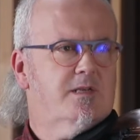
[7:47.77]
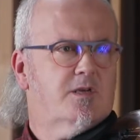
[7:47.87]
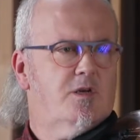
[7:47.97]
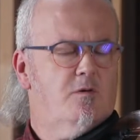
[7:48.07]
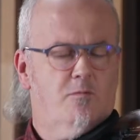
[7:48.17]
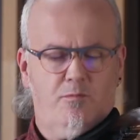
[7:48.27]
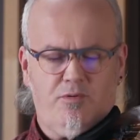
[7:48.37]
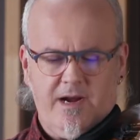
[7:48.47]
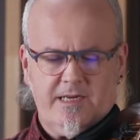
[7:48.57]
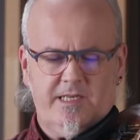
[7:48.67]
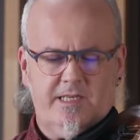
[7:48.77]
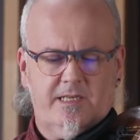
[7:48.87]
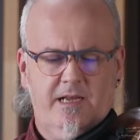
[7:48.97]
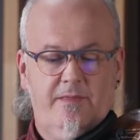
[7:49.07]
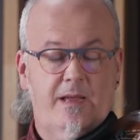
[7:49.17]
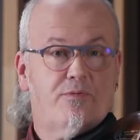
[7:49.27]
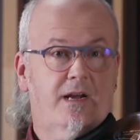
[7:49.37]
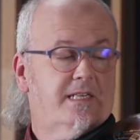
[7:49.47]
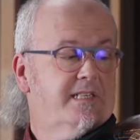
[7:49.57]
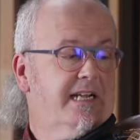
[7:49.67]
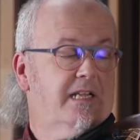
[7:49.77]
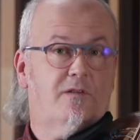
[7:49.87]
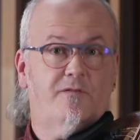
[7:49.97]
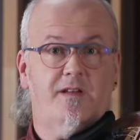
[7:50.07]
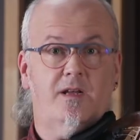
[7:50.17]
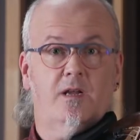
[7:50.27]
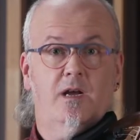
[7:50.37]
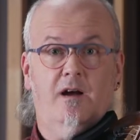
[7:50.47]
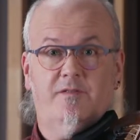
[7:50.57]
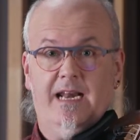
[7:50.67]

So they practice getting the feel of the